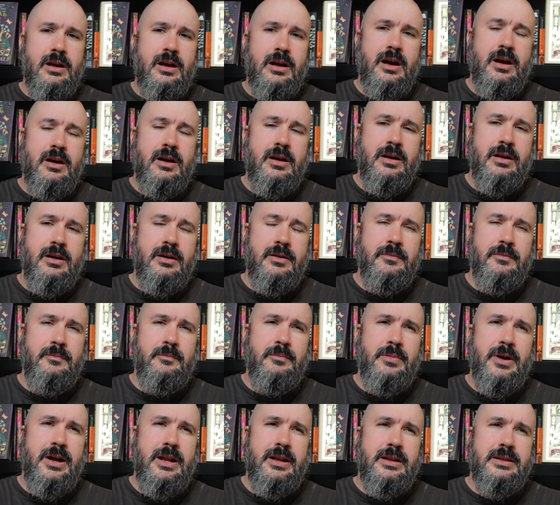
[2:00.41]

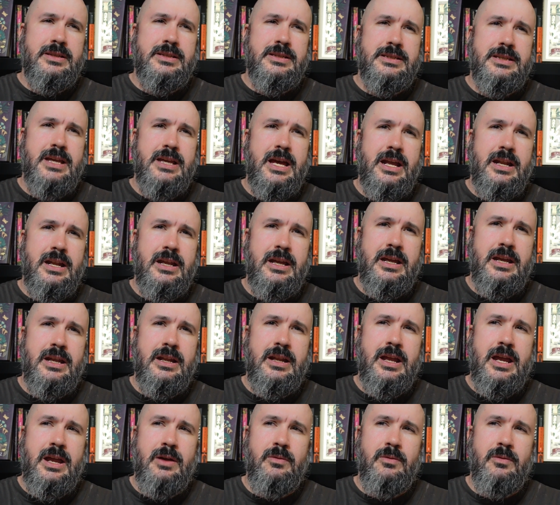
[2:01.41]
but set in a